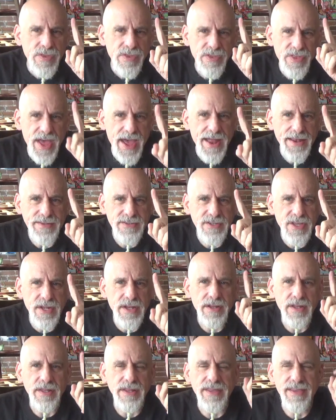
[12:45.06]
That's
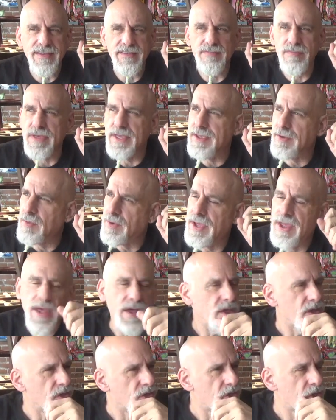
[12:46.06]
going to leave me
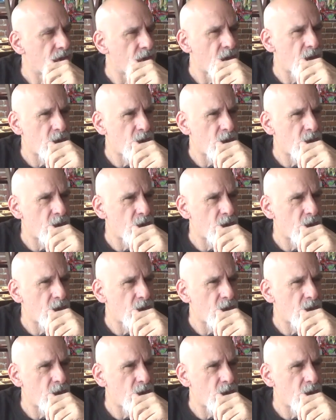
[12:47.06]
with